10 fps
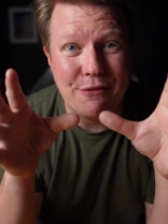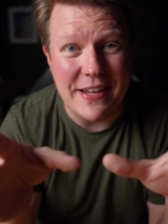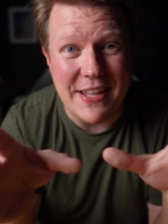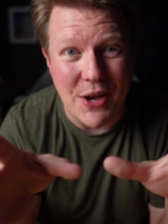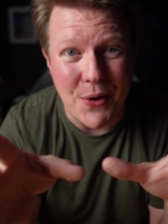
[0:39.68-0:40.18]

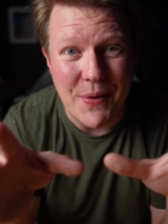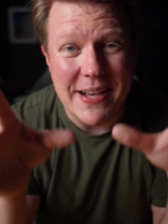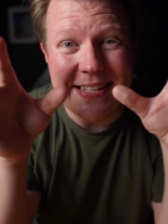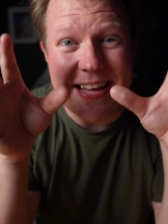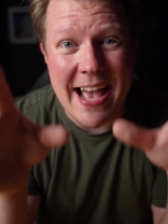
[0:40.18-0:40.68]
video
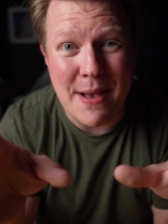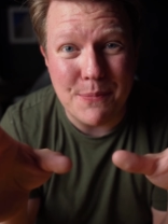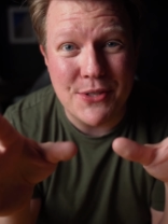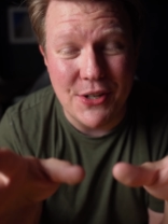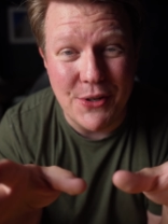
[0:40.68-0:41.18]
is
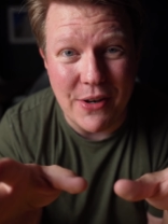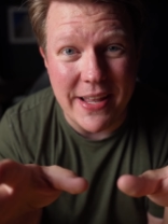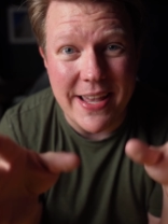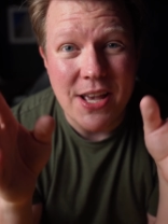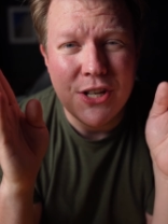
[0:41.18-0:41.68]

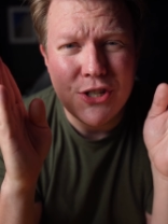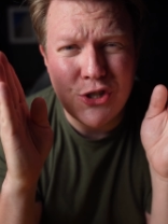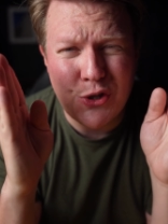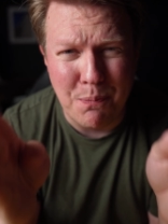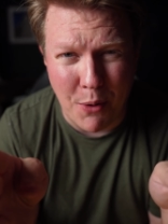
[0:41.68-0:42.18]
absolutely
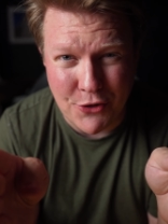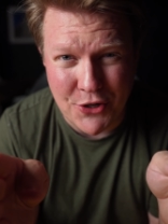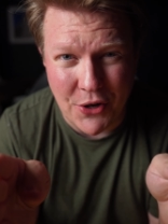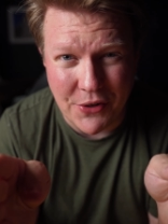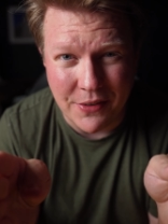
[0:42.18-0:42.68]
spot
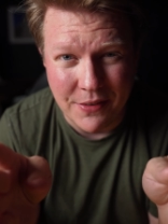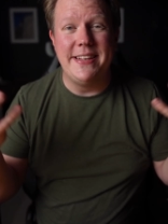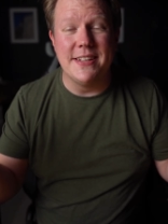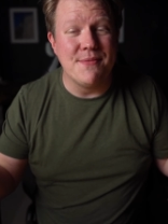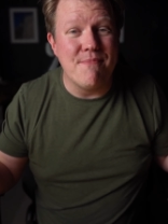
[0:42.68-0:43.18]
on.
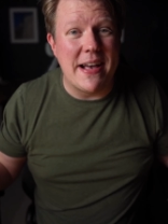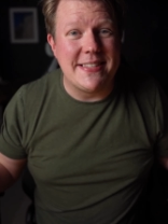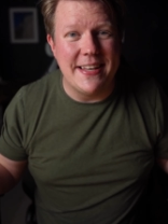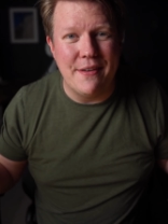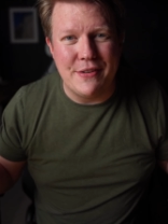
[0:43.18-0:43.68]
It doesn't
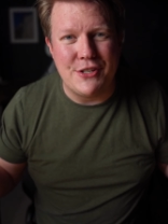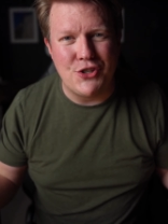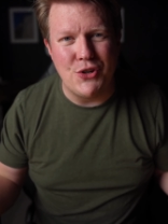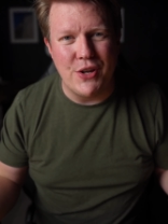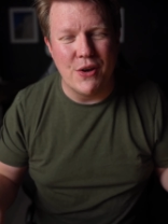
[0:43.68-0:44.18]
matter if his
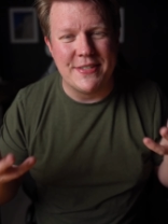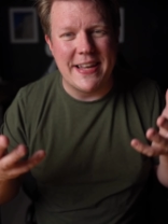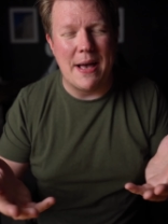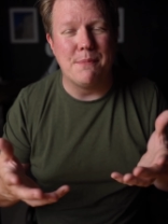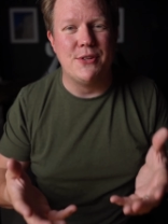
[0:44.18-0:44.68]
studio is an
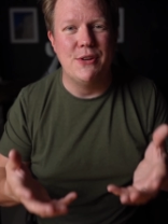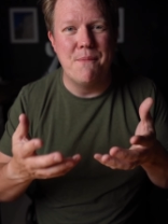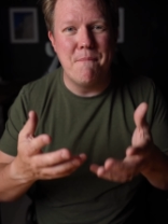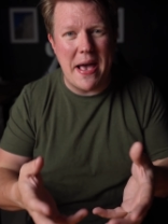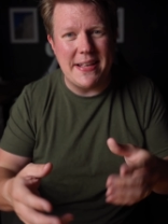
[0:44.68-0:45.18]
absolute
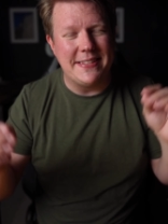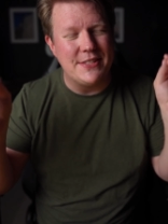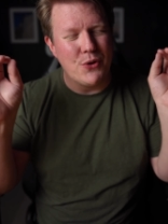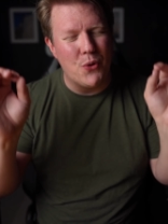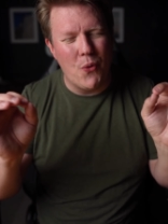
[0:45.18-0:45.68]
mess,
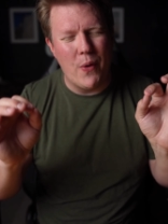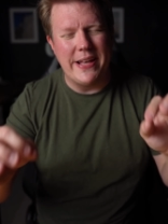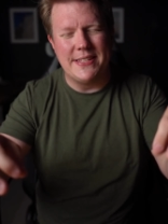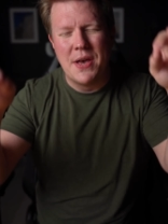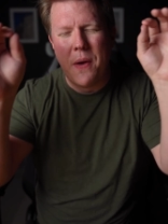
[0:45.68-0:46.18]
it's
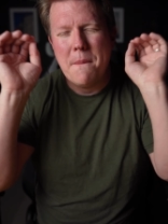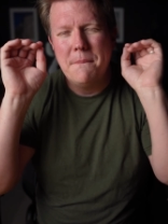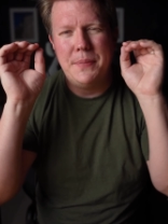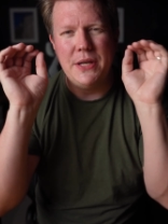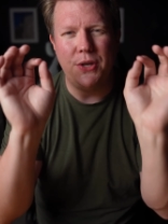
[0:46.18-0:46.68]
always
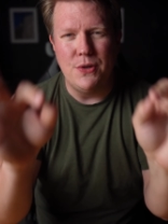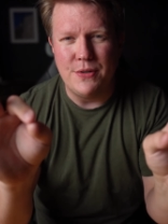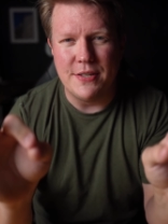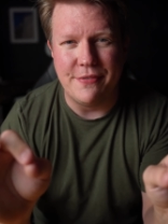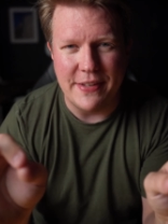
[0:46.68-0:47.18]

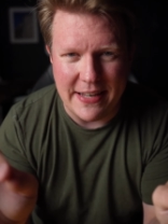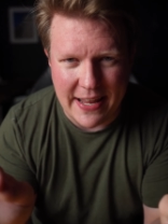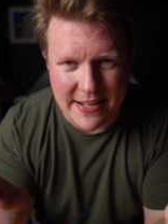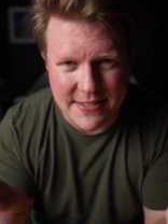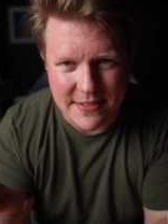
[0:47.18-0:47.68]
beautifully
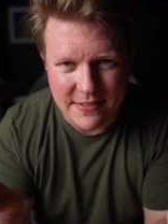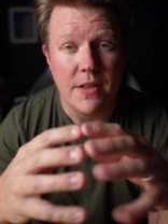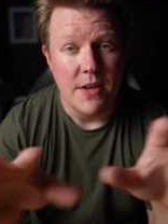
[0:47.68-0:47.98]
lit.